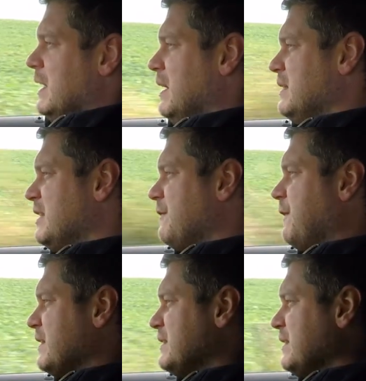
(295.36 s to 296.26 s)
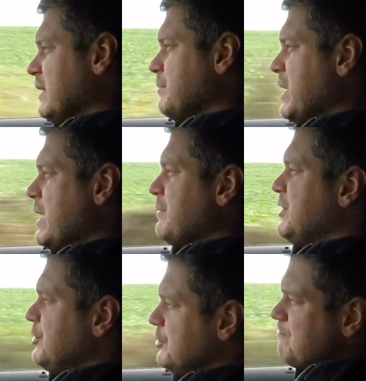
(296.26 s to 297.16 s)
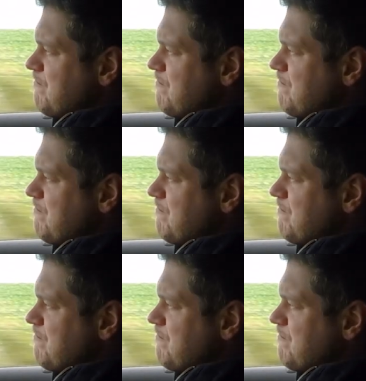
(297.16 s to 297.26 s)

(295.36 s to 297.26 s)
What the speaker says: Is it faster than my M2?